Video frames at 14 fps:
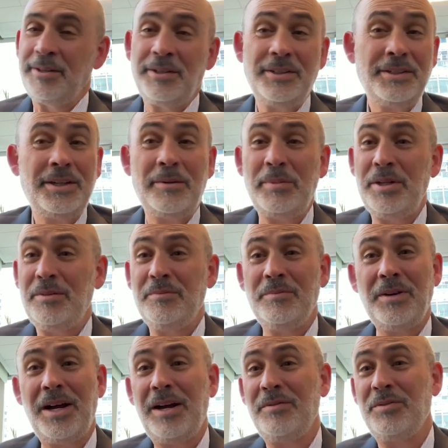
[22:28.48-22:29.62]
Yeah, I mean,
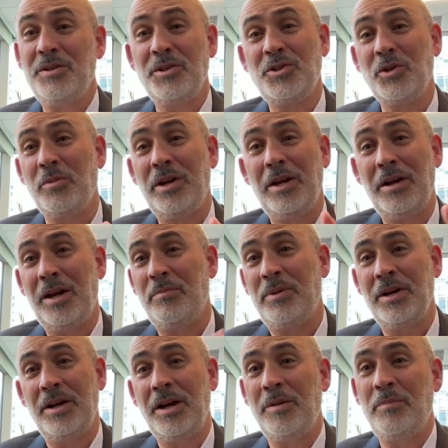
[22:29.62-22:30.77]
there's so many. I'll
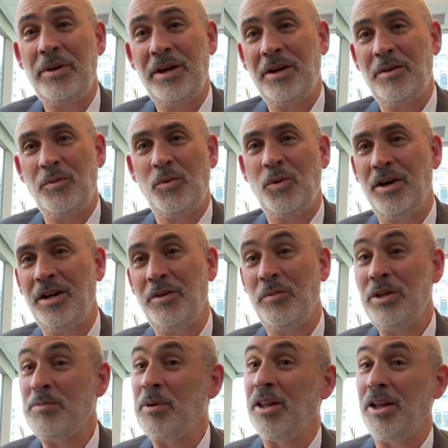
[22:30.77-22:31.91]
pick one. We
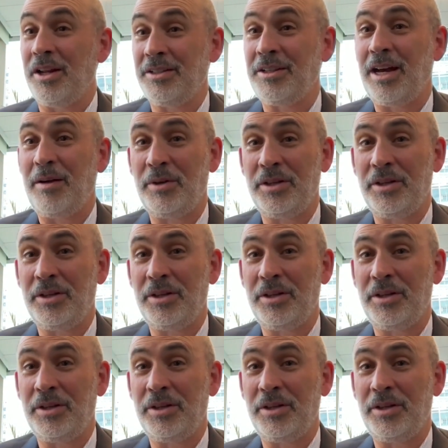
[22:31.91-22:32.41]
spent a lot of time on